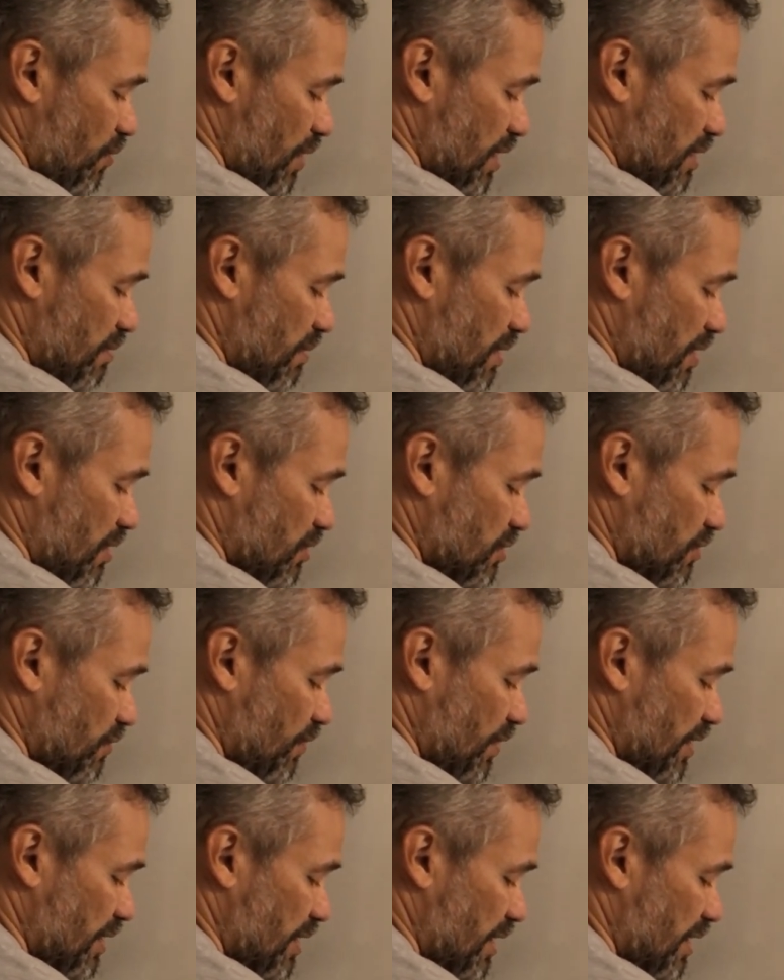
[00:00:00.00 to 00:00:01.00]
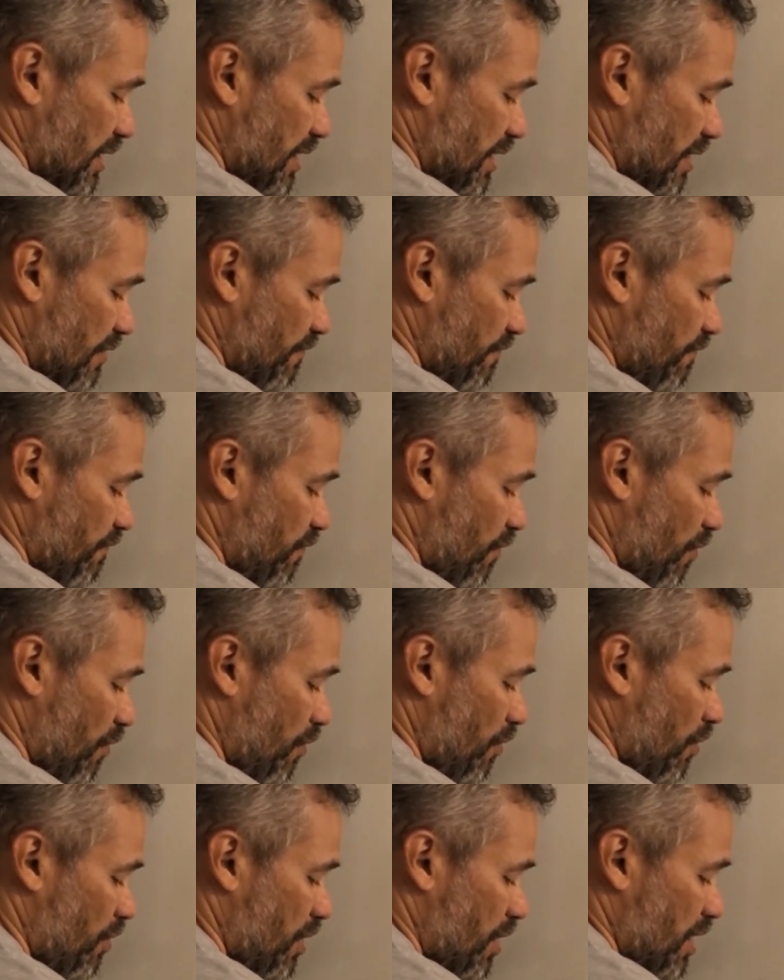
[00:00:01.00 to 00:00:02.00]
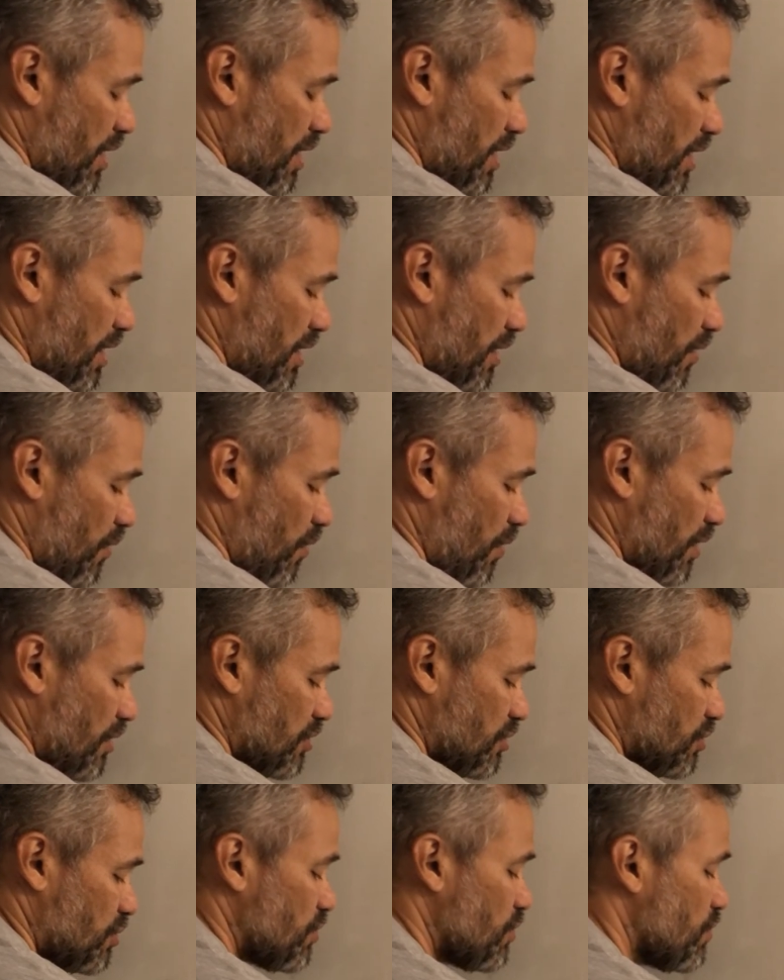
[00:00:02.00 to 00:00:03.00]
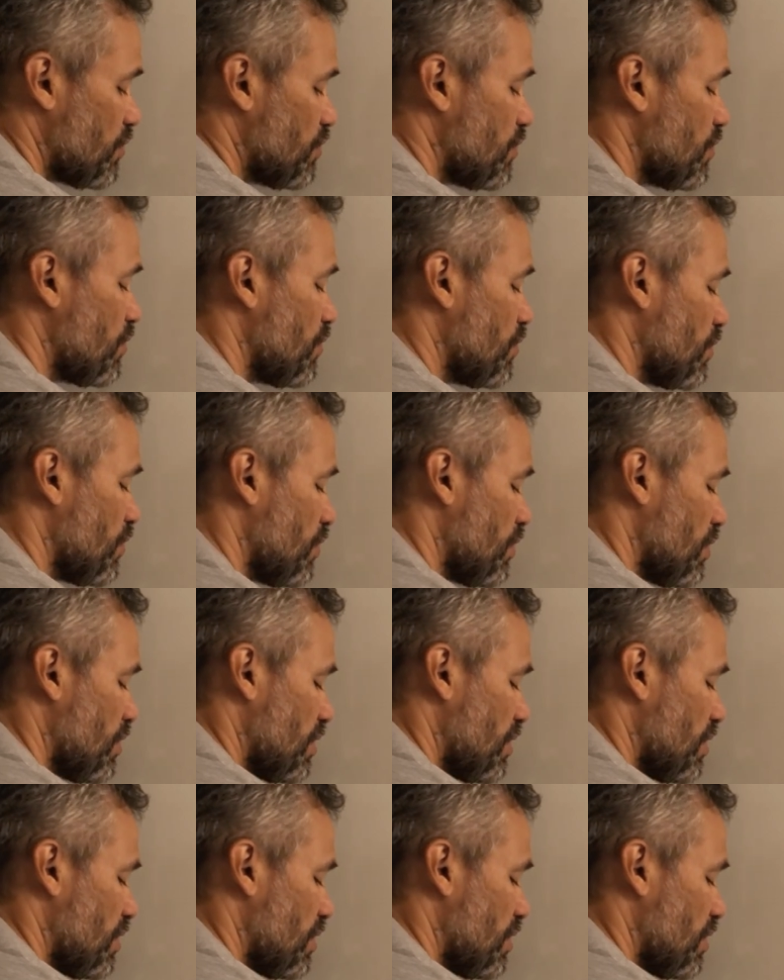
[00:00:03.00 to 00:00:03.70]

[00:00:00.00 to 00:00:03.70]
What about if we take f4 equal to